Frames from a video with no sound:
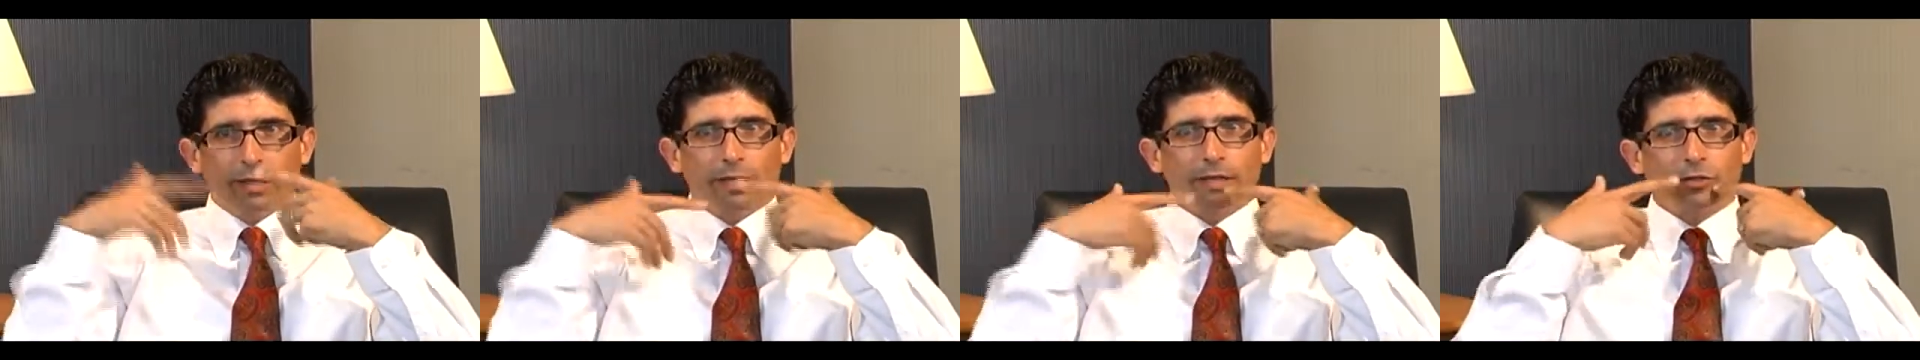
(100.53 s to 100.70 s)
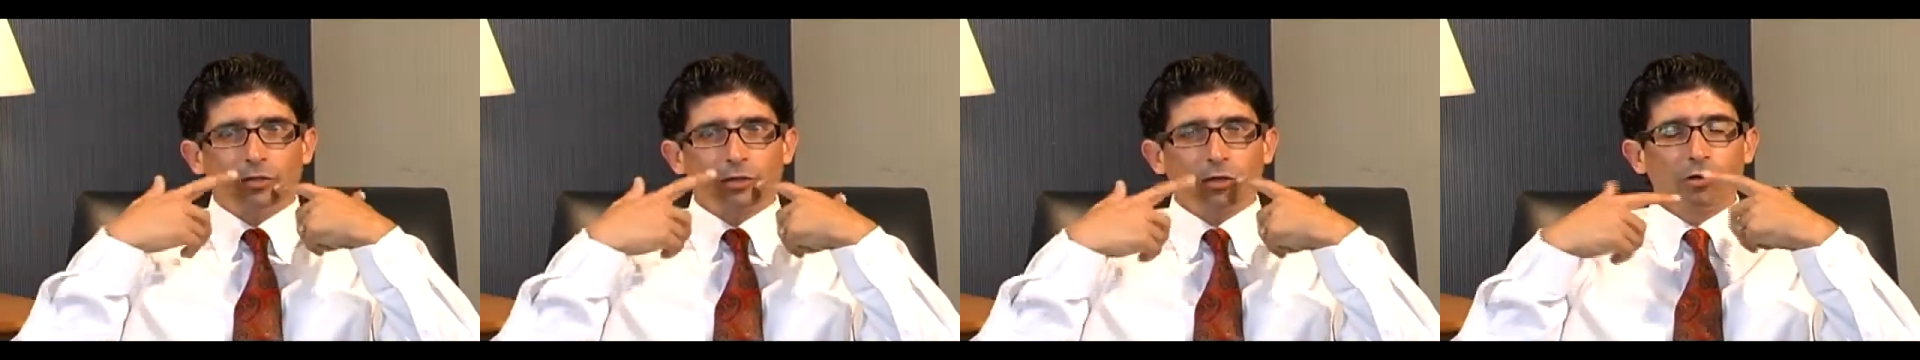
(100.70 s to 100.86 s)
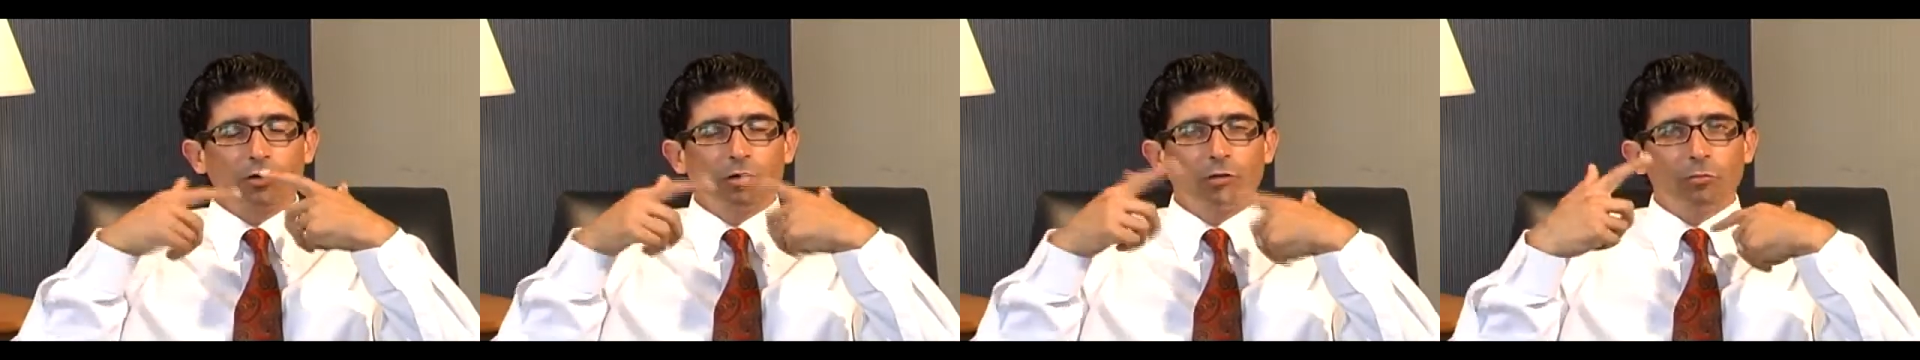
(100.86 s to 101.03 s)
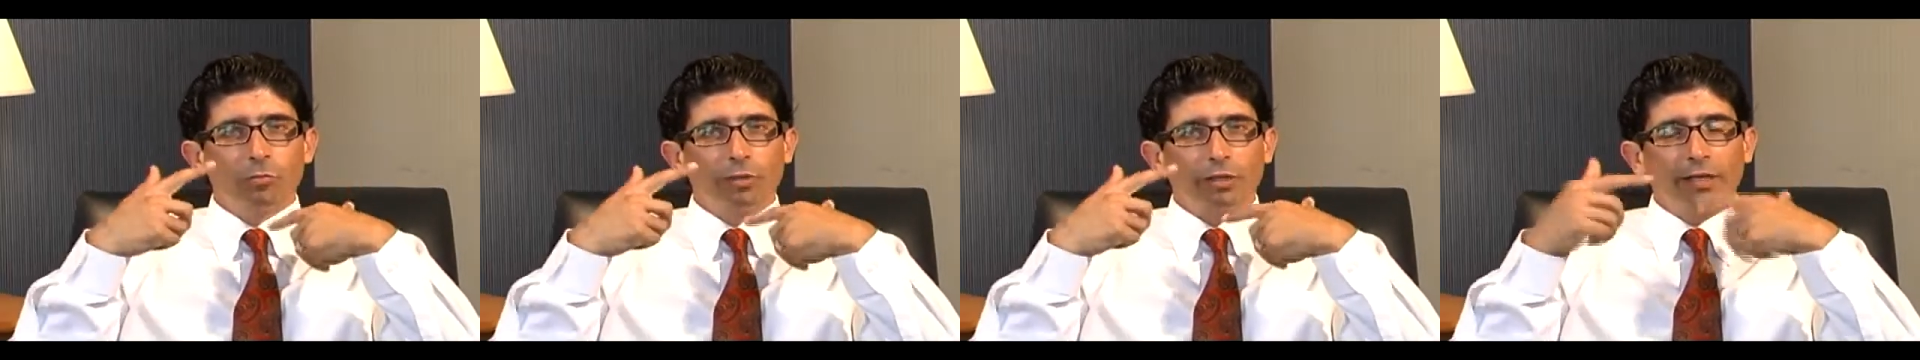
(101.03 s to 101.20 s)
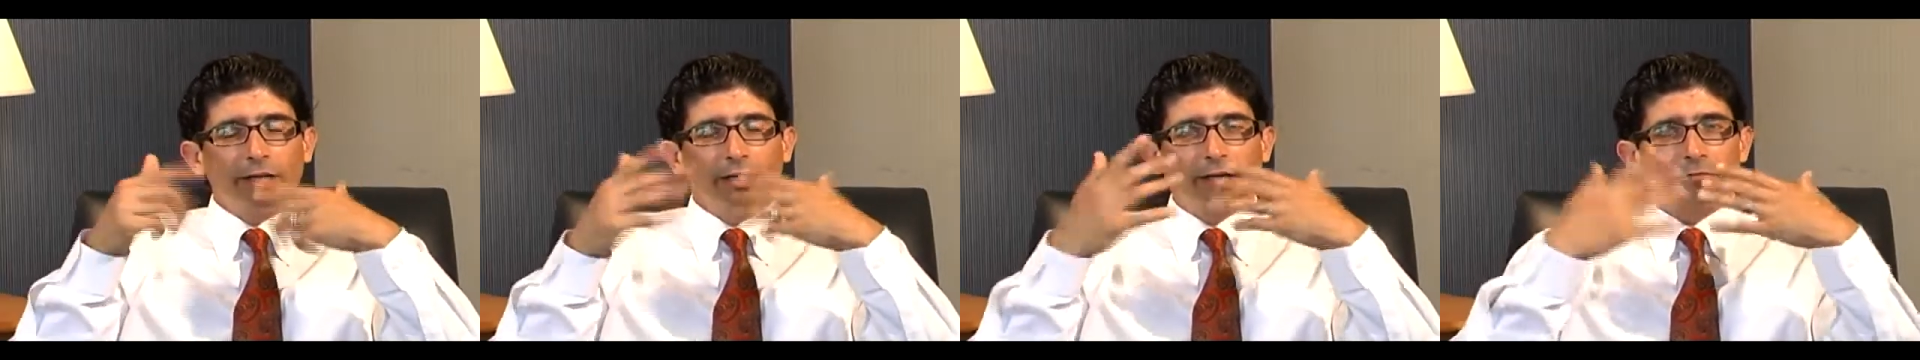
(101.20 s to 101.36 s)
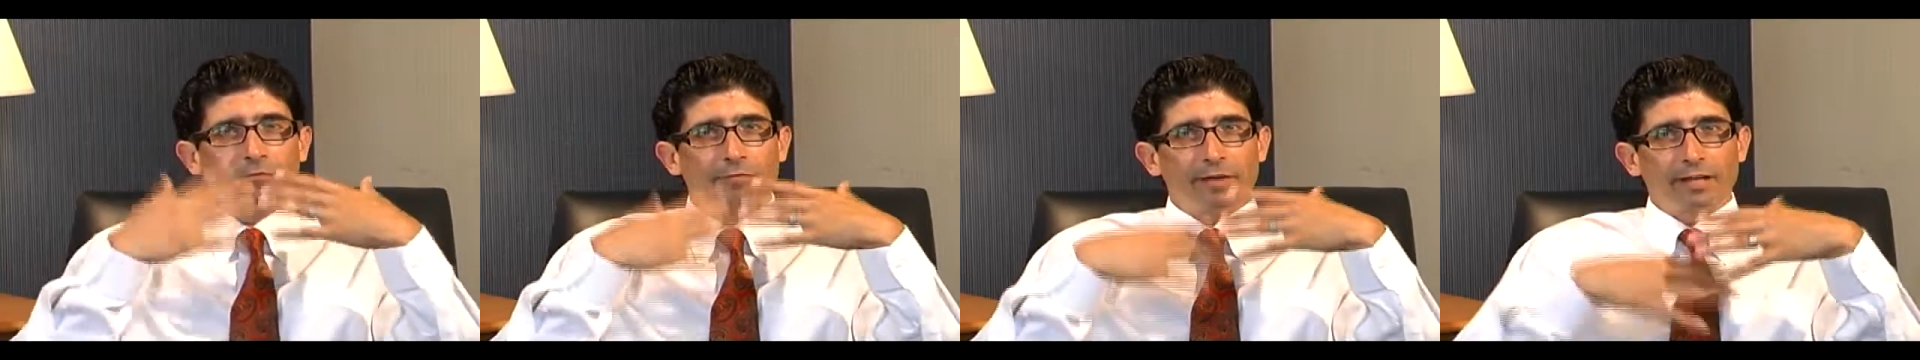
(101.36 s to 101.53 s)
Internal
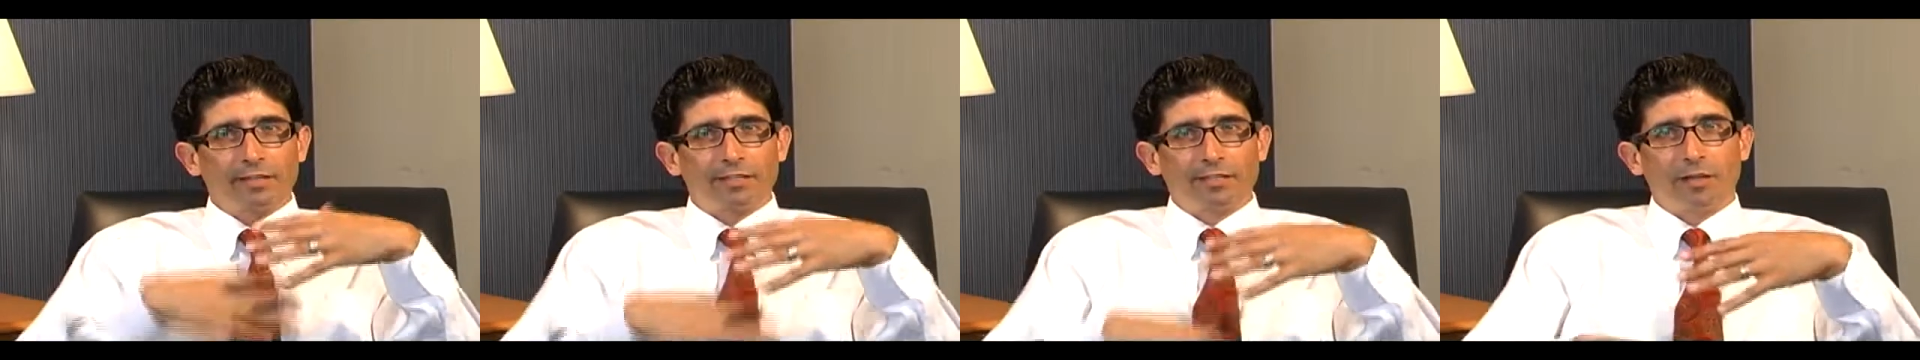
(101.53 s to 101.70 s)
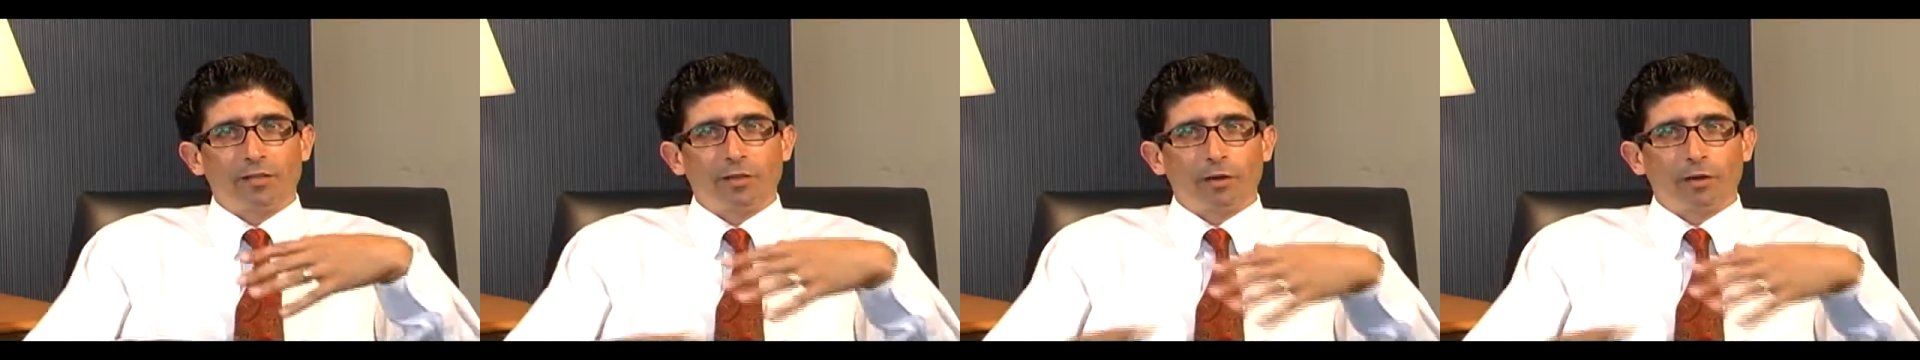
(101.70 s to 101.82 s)
bleeding affects